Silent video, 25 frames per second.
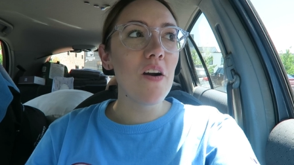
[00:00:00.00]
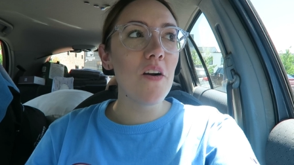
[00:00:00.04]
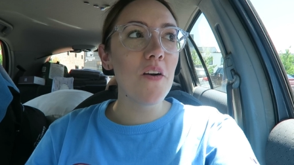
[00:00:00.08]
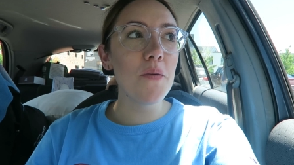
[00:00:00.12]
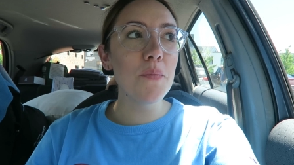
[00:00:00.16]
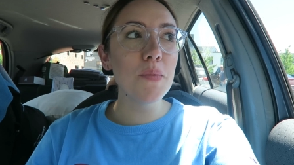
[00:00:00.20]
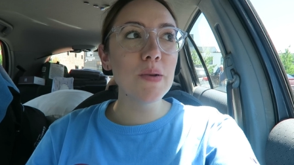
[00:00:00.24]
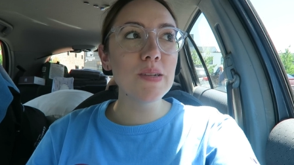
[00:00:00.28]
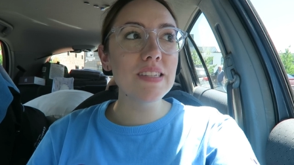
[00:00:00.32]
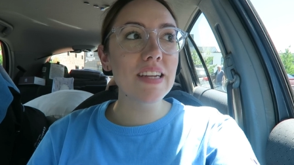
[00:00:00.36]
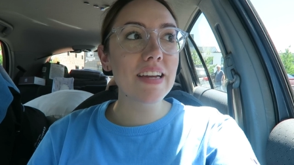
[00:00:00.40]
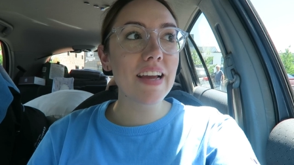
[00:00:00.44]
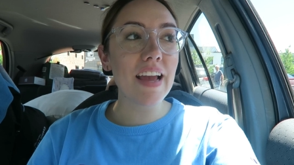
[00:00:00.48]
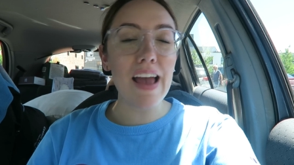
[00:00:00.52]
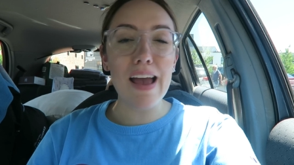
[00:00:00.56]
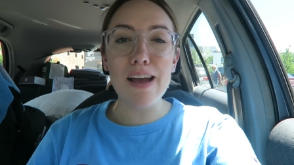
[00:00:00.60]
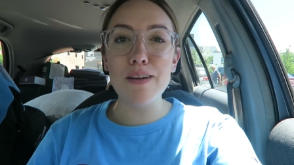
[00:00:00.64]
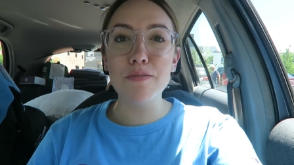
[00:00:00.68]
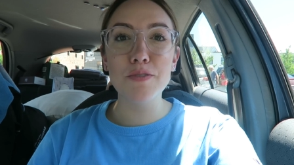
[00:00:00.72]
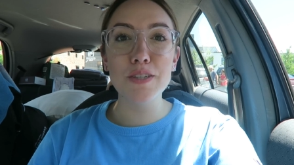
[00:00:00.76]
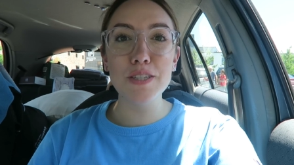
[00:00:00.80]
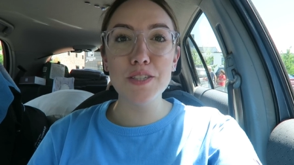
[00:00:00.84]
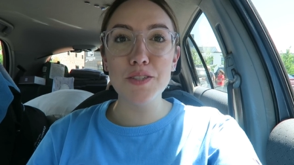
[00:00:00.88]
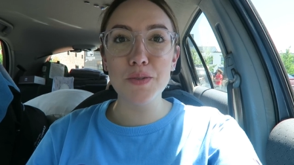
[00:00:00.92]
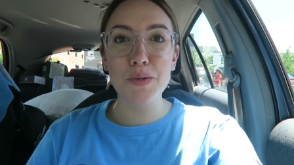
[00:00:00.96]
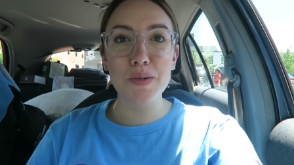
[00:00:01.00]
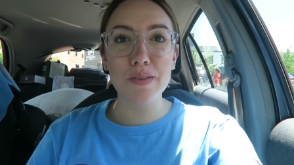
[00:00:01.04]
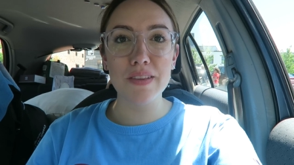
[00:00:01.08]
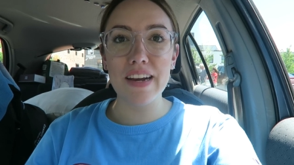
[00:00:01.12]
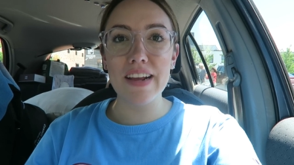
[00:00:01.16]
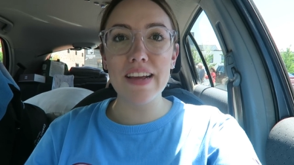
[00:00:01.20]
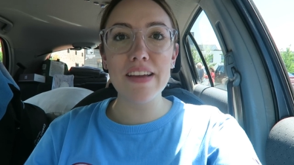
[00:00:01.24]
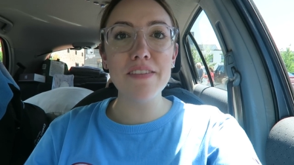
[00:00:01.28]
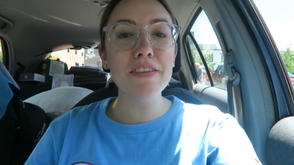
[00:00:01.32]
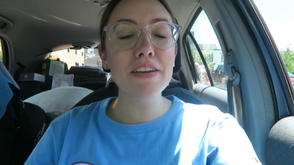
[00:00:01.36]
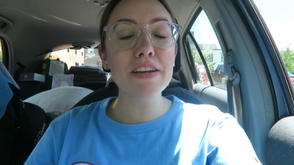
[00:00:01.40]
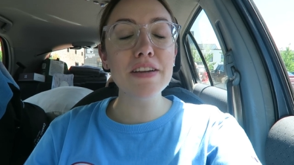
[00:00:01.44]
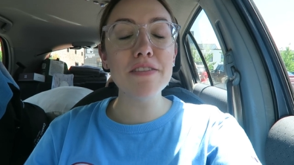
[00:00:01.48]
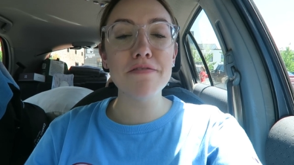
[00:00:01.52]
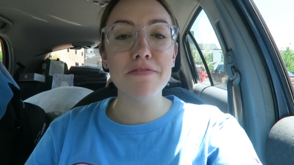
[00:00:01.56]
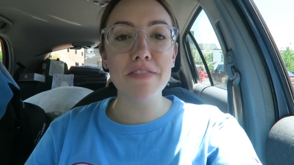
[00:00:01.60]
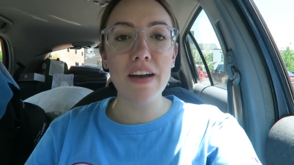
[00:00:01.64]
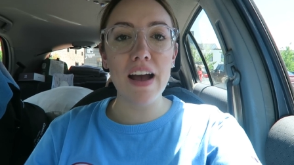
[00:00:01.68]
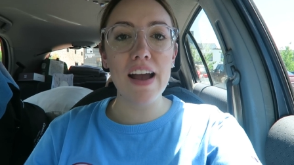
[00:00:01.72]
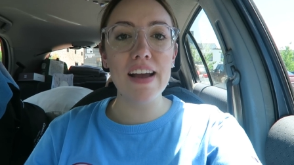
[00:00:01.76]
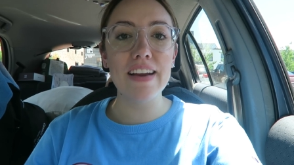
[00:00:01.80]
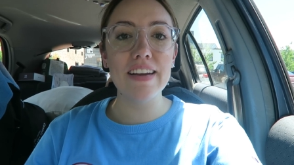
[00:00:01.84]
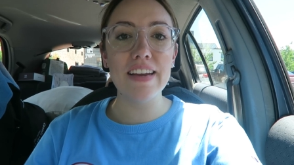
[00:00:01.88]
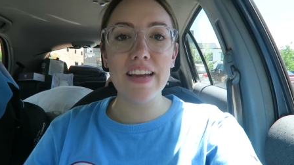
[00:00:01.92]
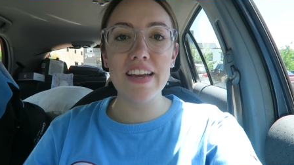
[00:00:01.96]
almost like every store that I even can
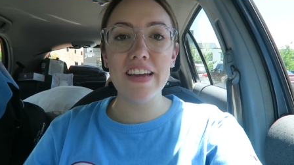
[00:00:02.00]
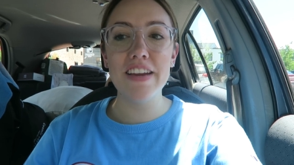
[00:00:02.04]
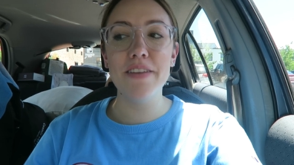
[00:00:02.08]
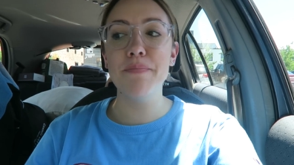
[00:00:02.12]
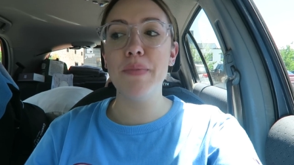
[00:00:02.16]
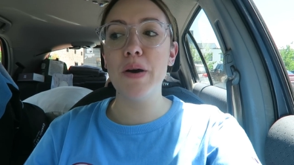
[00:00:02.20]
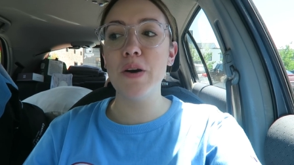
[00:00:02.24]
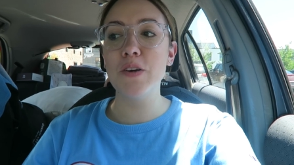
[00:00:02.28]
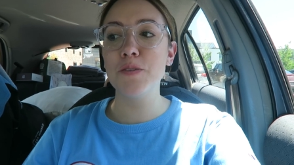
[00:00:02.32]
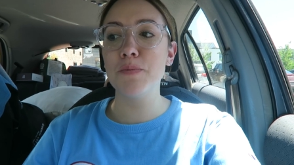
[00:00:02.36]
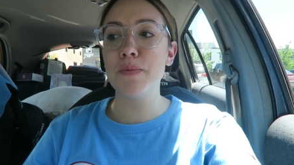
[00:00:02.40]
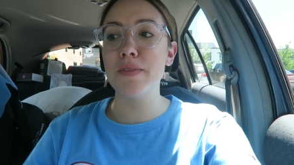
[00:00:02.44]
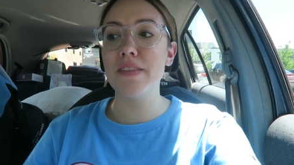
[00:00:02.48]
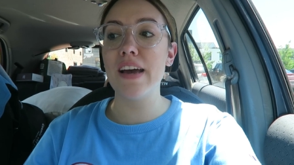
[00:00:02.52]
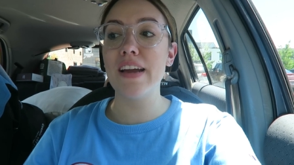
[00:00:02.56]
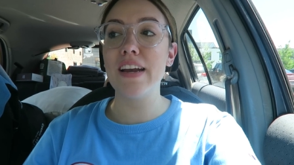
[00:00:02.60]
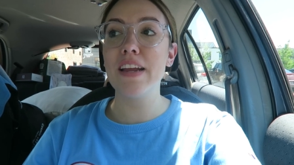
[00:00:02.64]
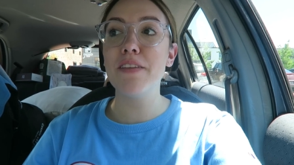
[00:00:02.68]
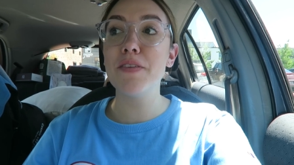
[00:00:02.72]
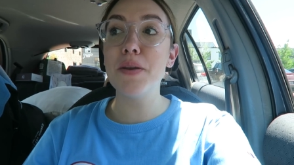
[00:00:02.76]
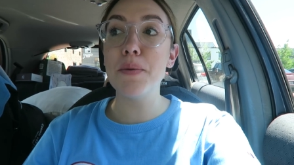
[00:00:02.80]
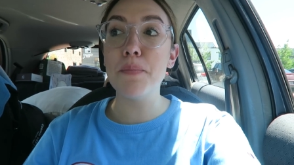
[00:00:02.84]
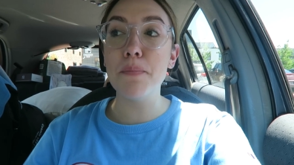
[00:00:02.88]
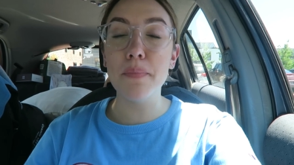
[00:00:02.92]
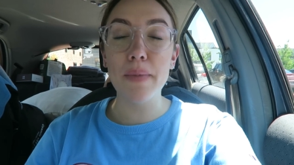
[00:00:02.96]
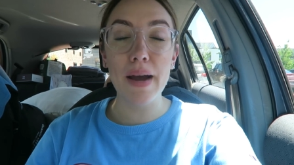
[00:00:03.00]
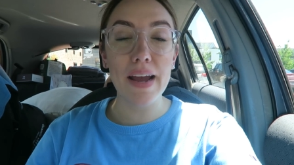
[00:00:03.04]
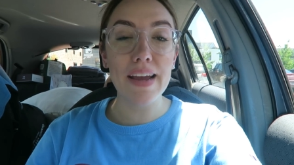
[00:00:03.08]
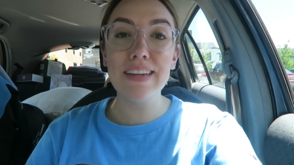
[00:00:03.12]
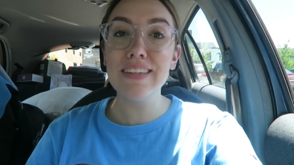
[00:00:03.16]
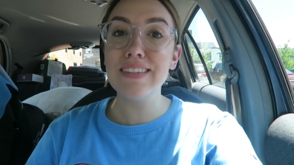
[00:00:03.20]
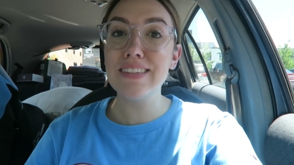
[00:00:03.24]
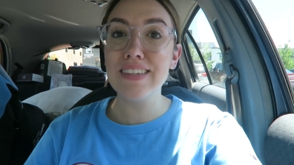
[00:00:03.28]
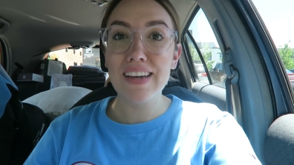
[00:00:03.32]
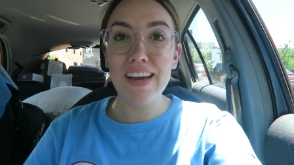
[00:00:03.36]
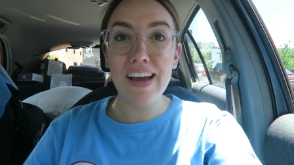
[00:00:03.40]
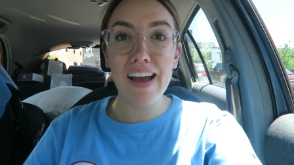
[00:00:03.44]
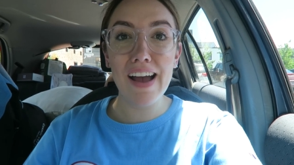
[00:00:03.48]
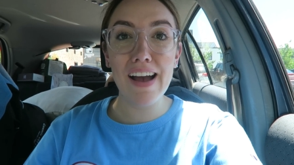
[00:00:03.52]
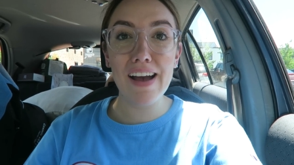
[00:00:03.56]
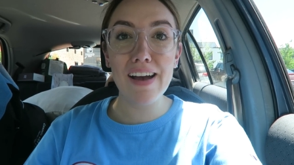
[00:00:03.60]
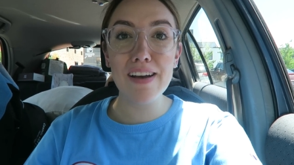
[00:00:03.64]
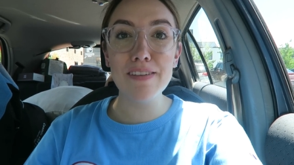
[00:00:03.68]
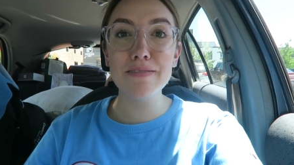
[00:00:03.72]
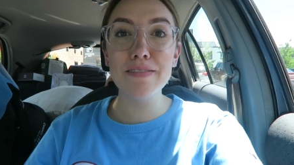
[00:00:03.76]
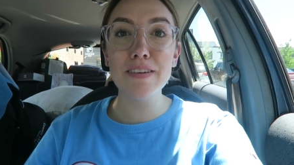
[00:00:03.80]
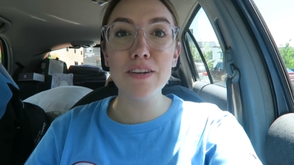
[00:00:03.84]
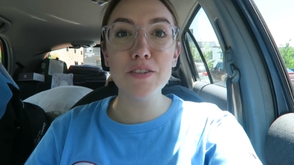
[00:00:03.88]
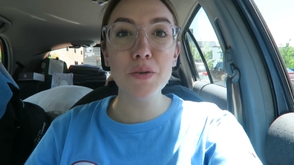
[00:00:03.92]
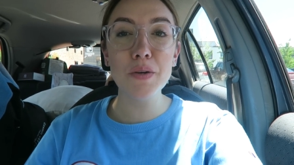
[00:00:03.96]
find in Bozeman that even might
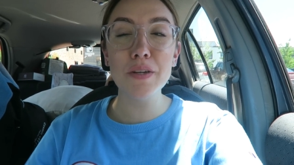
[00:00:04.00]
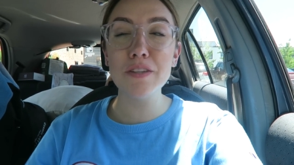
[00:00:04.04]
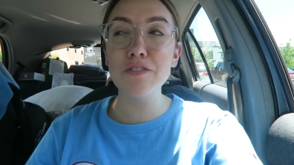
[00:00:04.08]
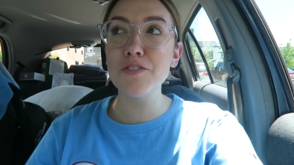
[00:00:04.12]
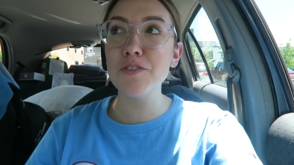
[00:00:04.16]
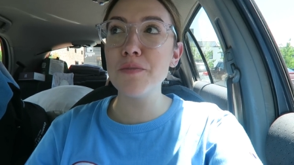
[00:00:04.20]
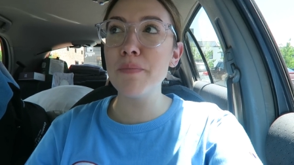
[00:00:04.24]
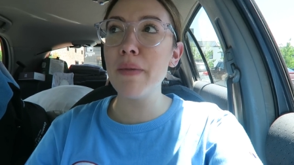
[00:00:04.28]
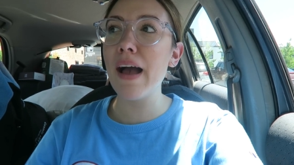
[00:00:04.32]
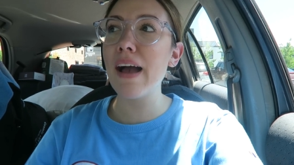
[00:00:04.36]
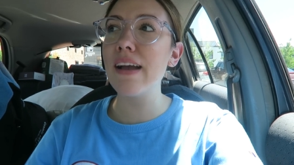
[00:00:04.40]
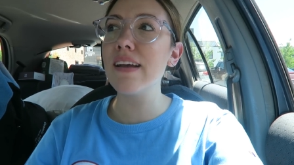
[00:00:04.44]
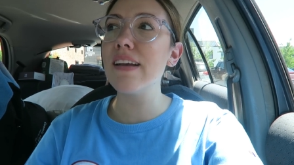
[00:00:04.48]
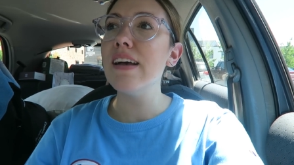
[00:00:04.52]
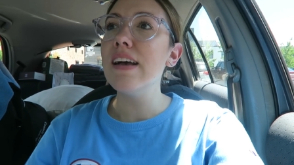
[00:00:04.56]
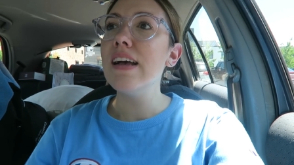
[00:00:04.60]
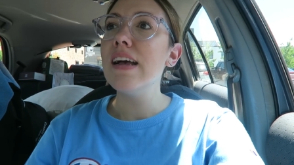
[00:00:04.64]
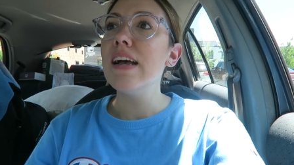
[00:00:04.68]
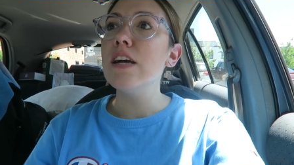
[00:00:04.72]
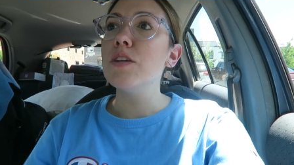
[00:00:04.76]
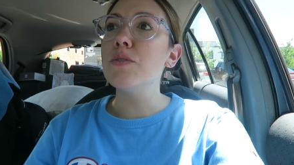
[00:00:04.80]
have a toiletry bag.